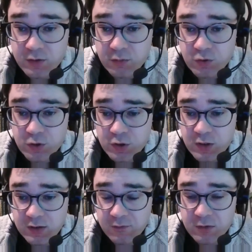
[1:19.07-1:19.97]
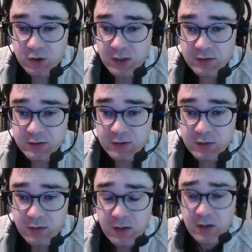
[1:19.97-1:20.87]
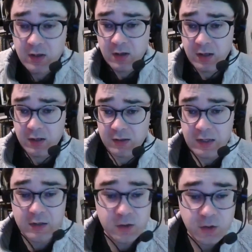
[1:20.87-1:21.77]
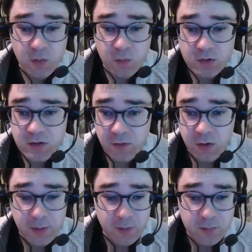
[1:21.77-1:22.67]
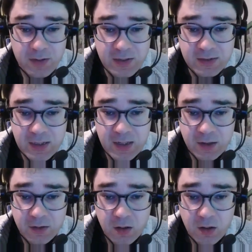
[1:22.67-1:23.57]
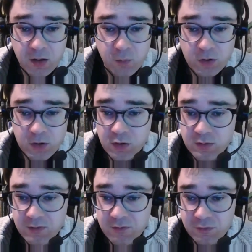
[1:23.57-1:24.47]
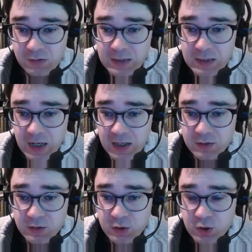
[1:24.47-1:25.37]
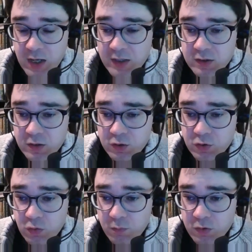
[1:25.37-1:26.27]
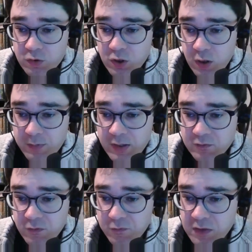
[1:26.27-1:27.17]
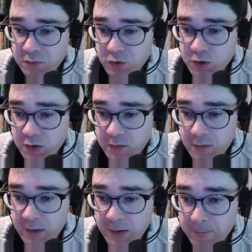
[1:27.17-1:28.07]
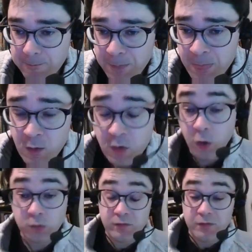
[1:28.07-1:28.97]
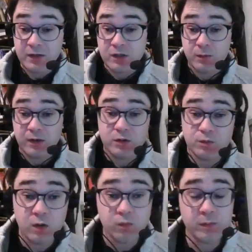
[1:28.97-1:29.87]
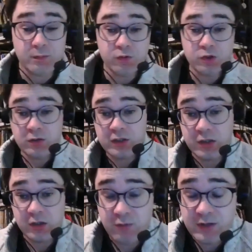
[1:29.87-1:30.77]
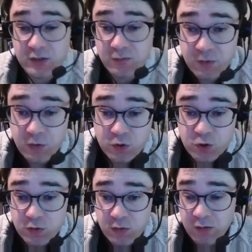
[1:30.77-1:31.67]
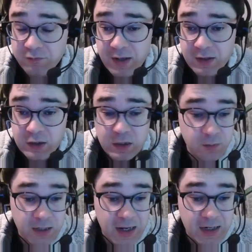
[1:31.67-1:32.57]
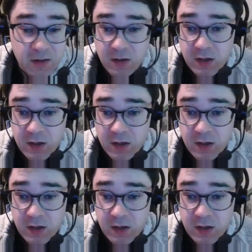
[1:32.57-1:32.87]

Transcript: So just give you a chance to let us know what you thought about the meeting, what you do differently, and suggest some topics for future. Only other thing to add as well, we'll be producing a written version of that Q&A.